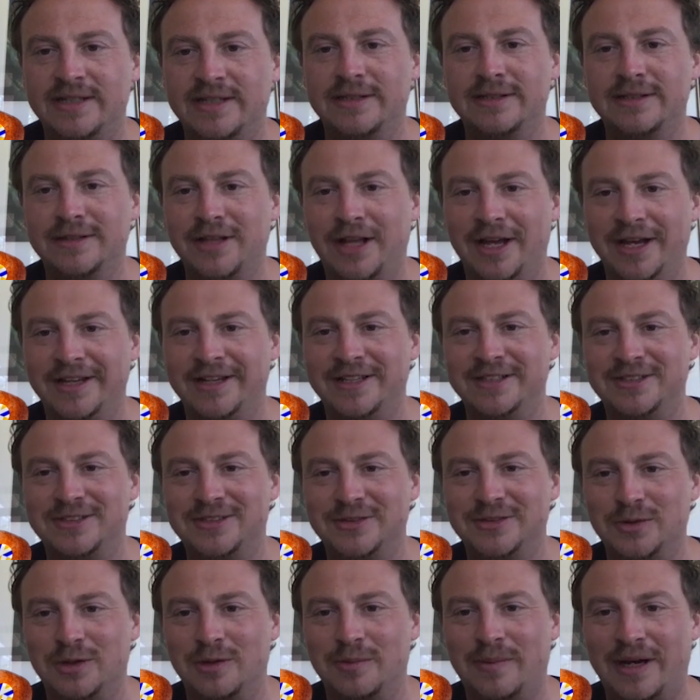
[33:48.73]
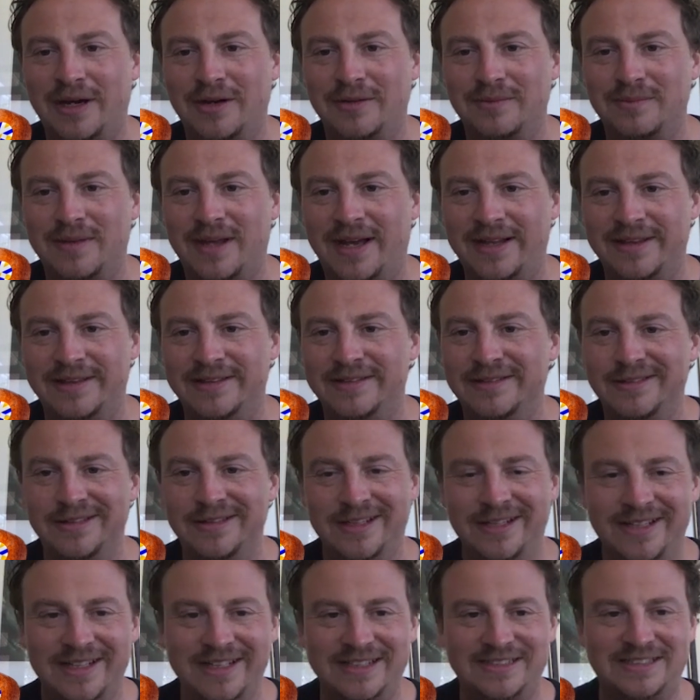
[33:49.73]
Like it's all about, and
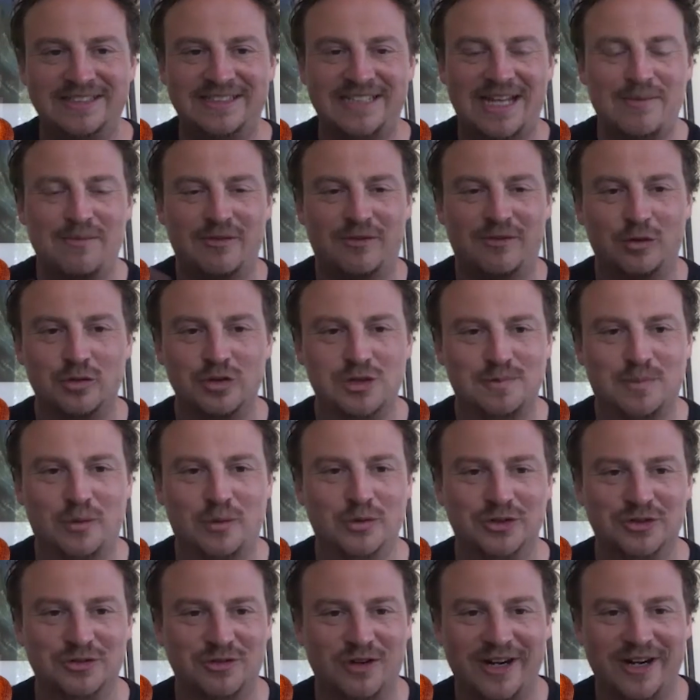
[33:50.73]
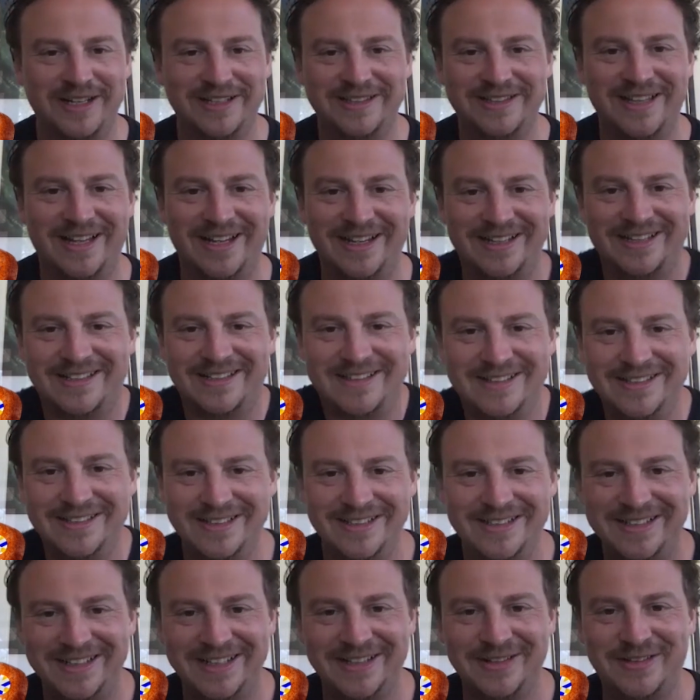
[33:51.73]
it's the same with all sports, right? Like
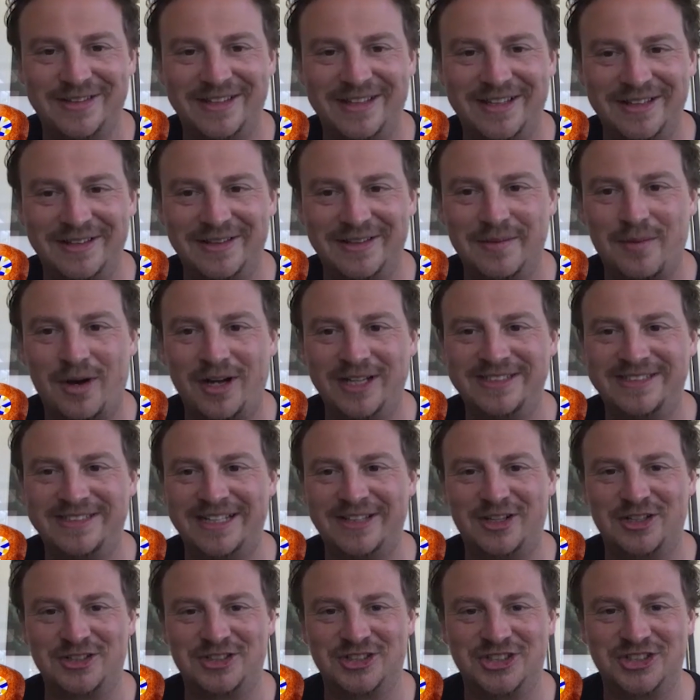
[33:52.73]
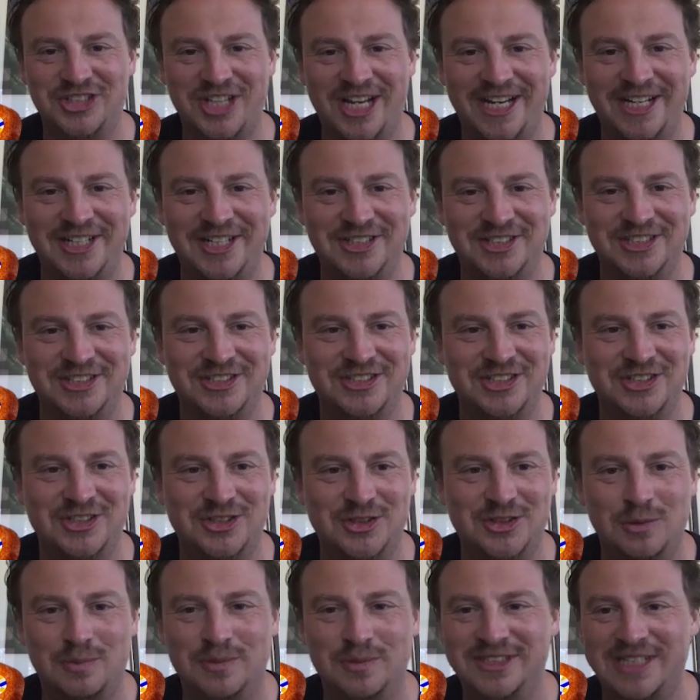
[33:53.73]
the mindset doesn't change. It's just your
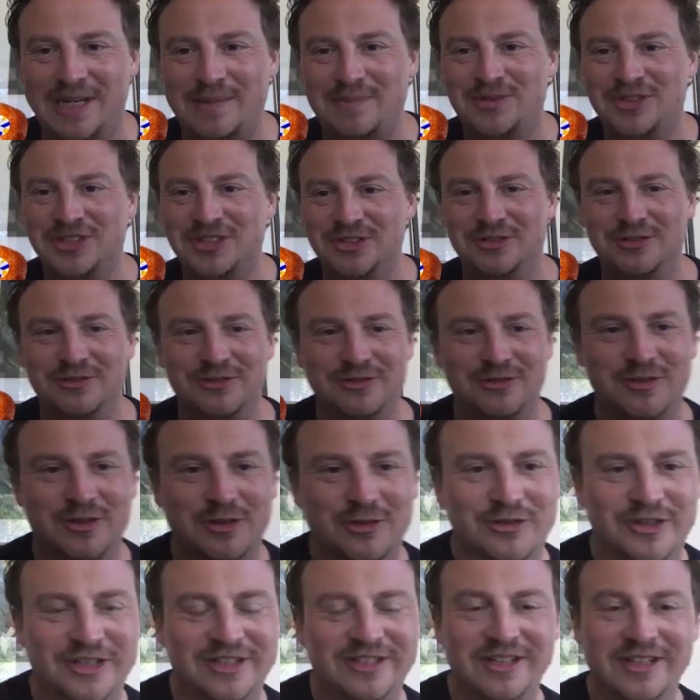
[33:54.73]
perception of it.